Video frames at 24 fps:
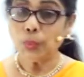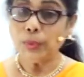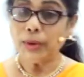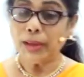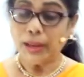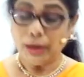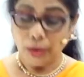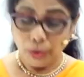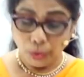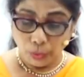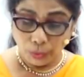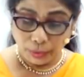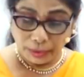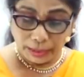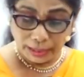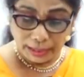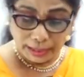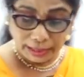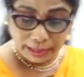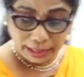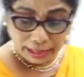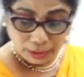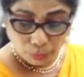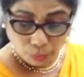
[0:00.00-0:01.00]
we are
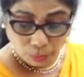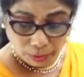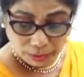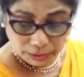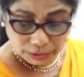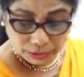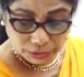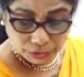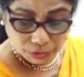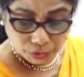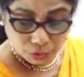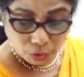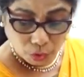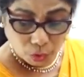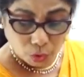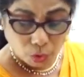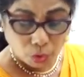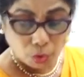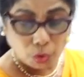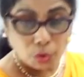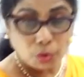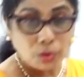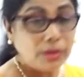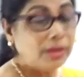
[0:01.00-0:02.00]
looking at what is
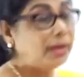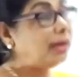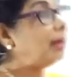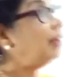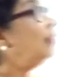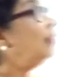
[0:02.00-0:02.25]
called